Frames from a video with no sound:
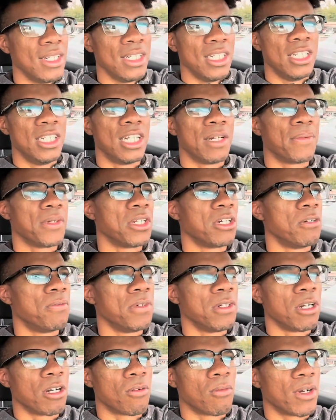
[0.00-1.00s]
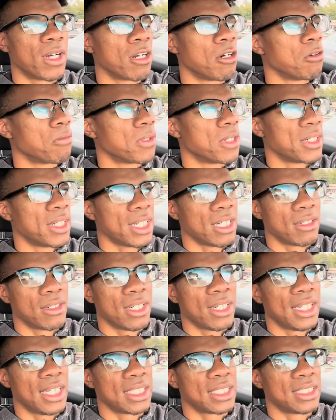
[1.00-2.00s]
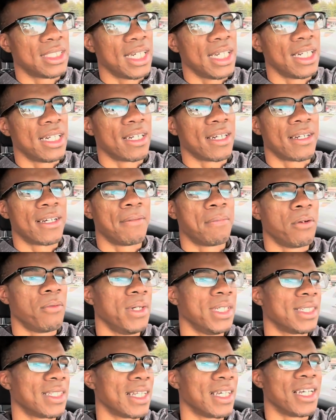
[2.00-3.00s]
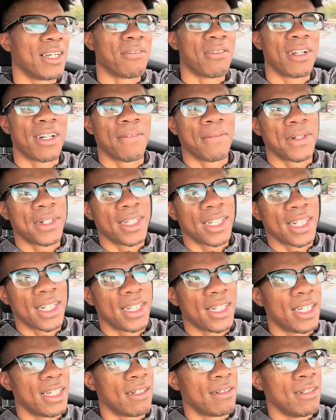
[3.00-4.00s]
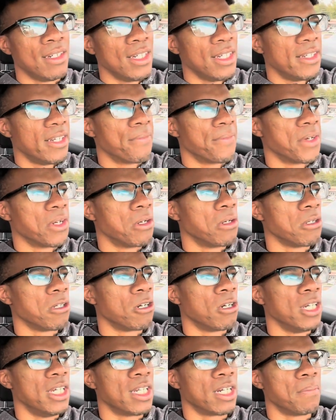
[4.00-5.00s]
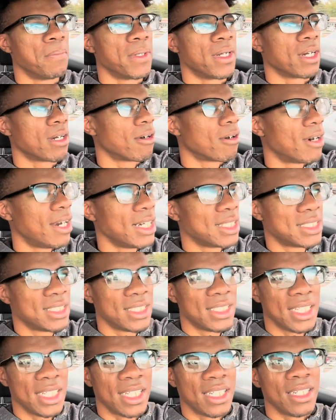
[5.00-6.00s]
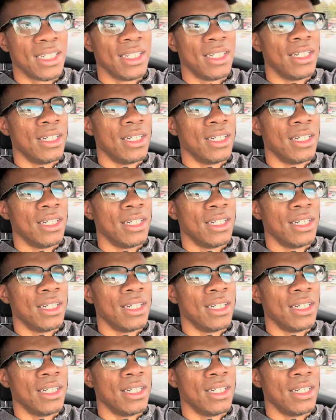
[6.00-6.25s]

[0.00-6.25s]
You never know if you're going to run over a nail the next day, and then a couple weeks later, run over another nail. Never know you're going to end up in a car accident.